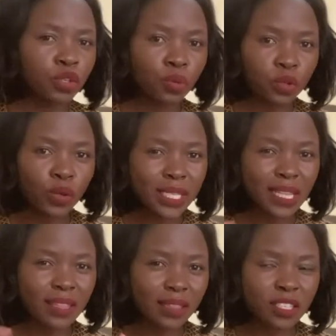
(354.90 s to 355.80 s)
You
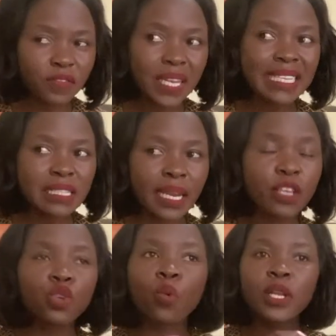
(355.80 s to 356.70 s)
understand that this feeling is
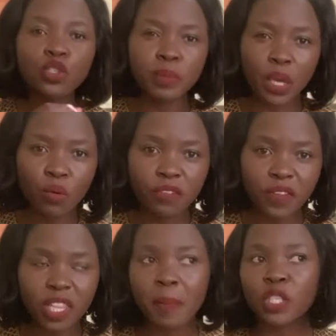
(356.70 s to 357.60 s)
you want to be a good
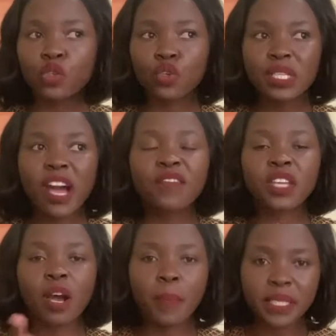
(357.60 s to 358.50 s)
father, but you don't have the
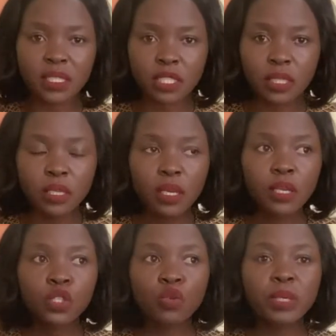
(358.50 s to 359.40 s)
capacity
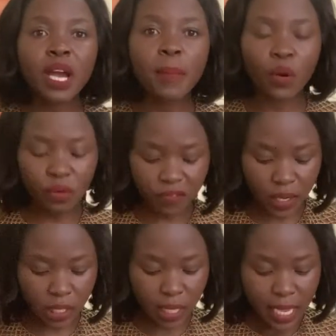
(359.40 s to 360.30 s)
to become a good
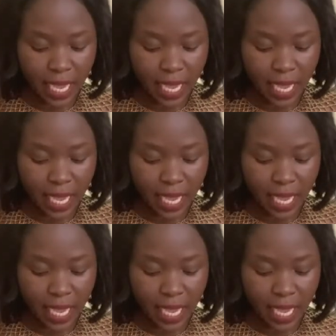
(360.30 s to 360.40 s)
father.